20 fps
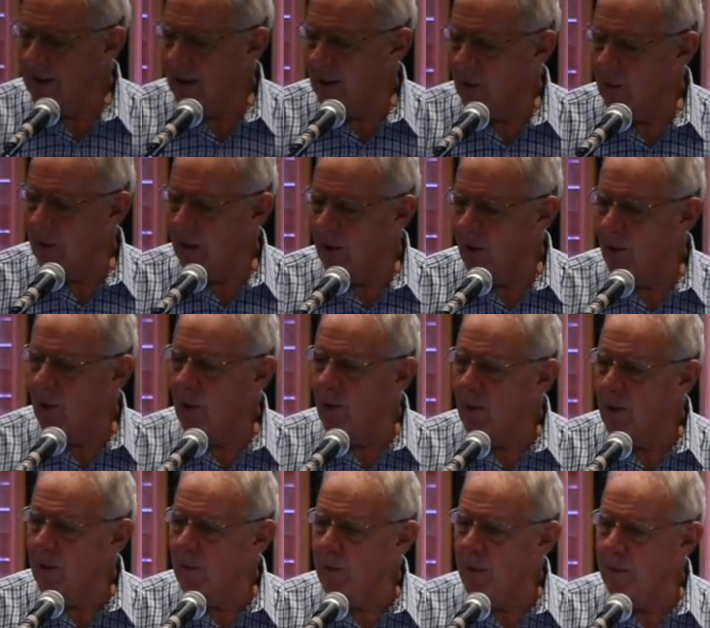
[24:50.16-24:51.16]
you know, where
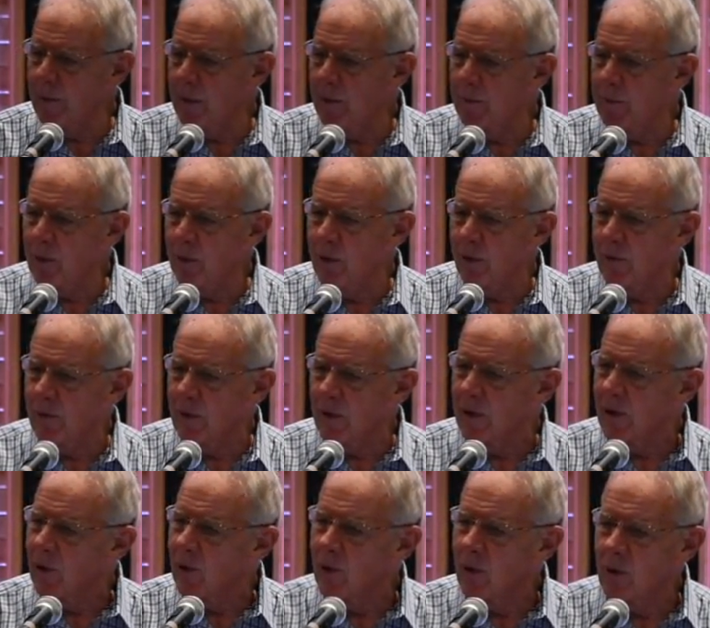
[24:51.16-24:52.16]
all the women are
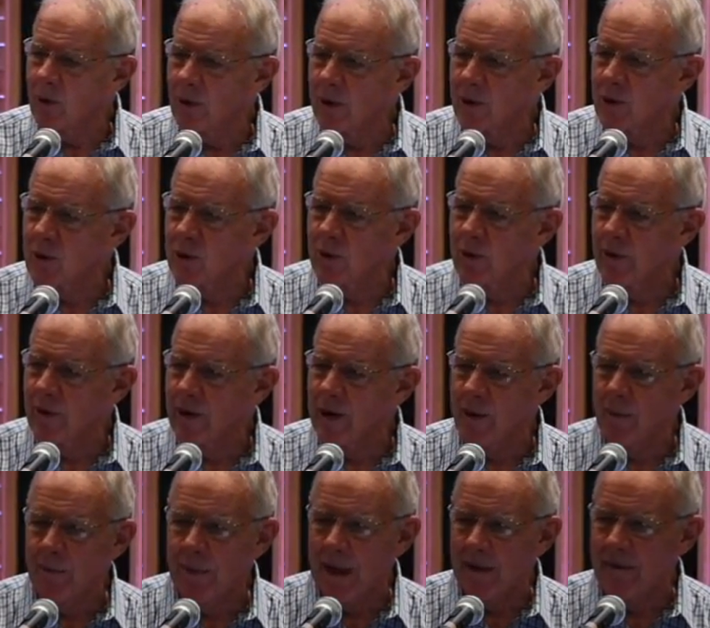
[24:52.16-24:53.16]
beautiful and all the children are
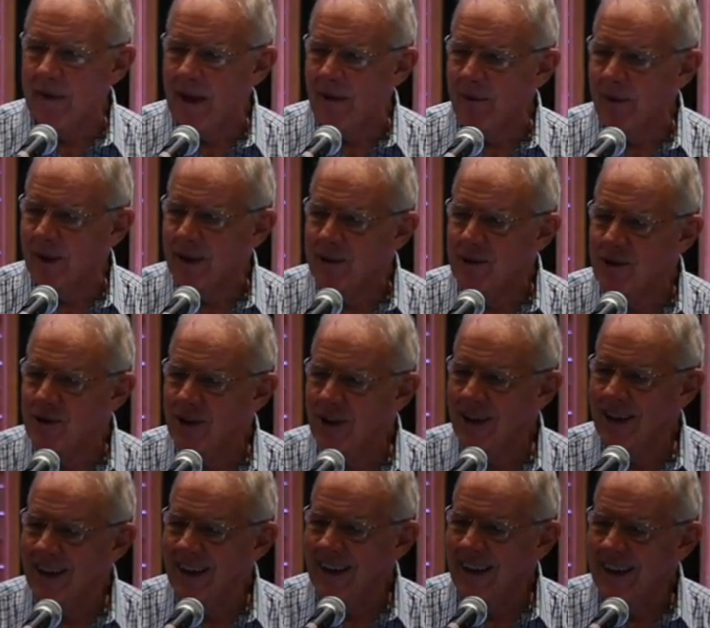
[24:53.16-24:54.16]
above average.
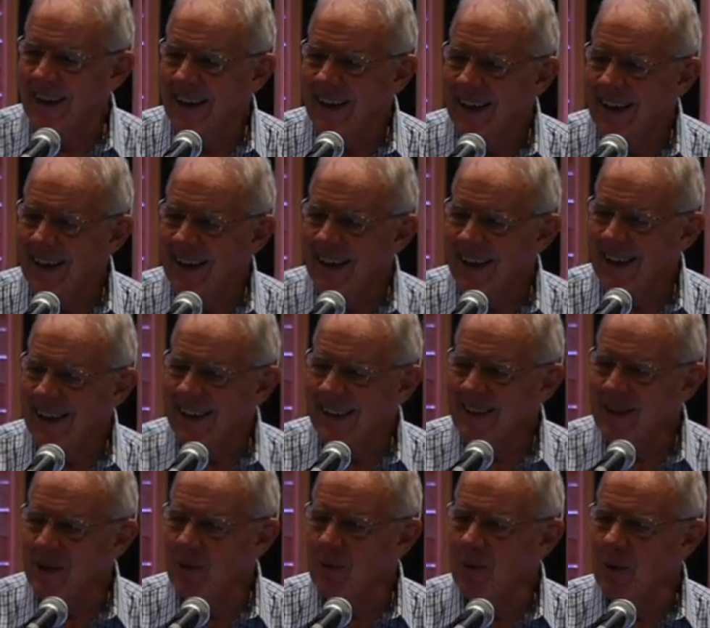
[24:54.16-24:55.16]

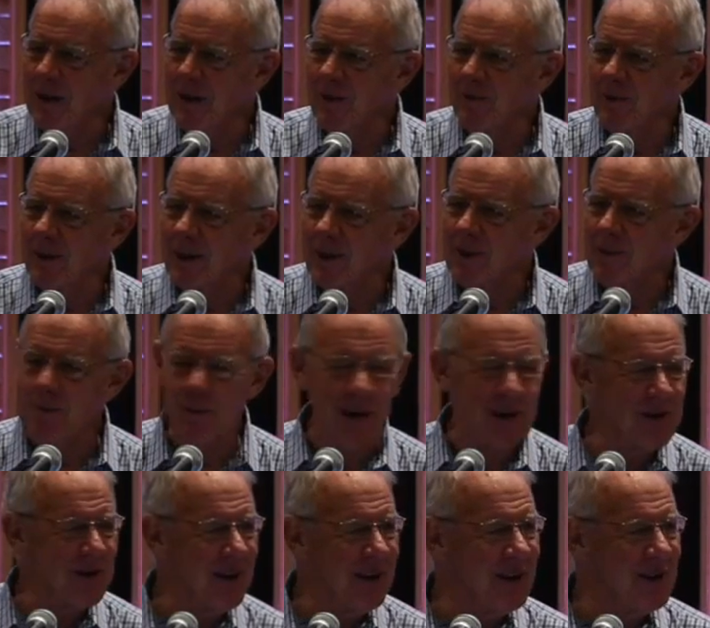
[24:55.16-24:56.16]
It's a wonderful
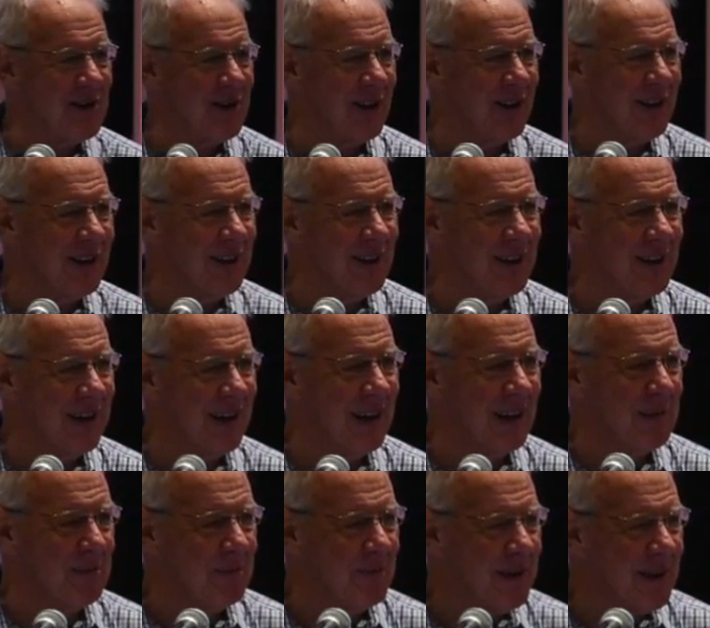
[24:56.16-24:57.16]
expression, isn't it, in,
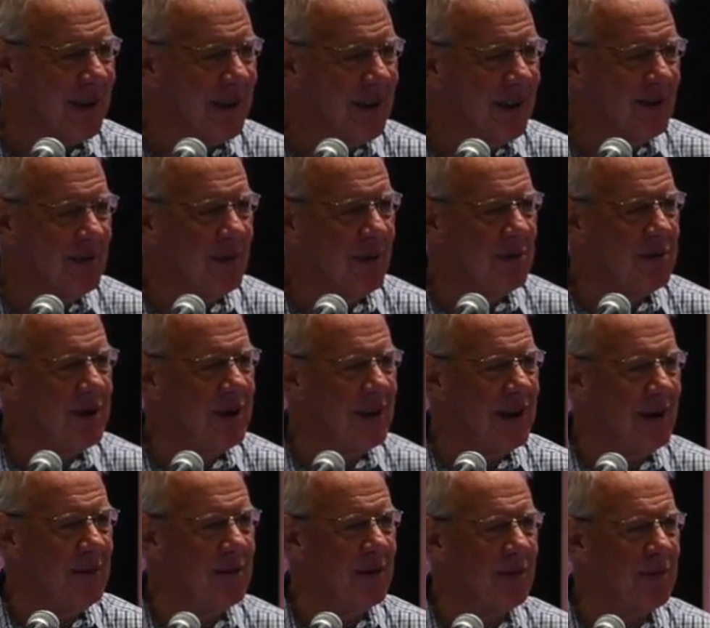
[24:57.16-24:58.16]
um, what was the
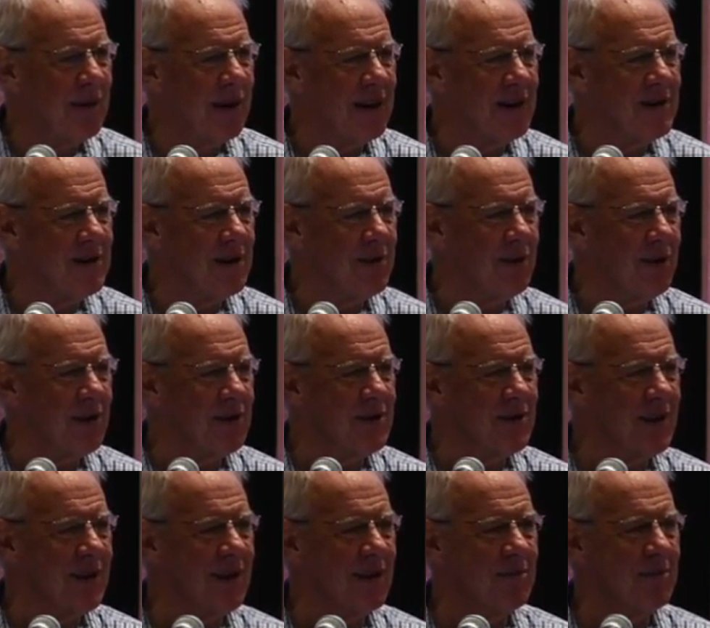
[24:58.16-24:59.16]
name of the place he
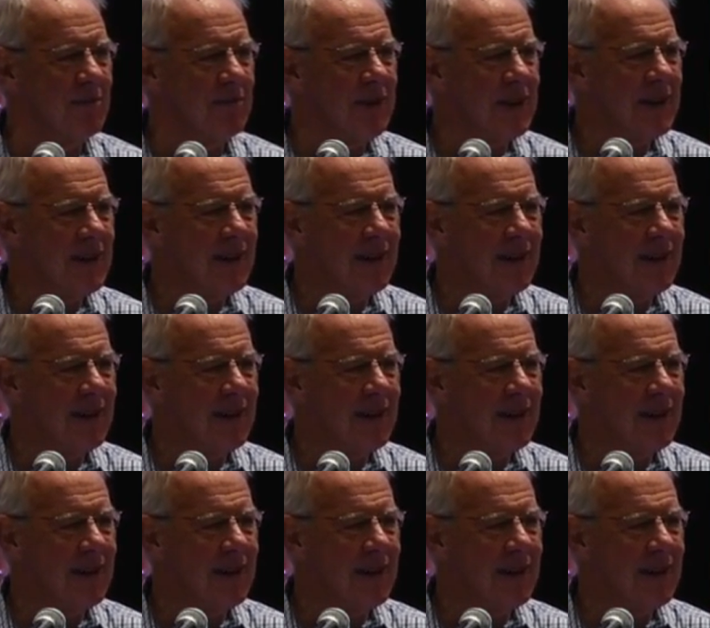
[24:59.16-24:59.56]
was? Um,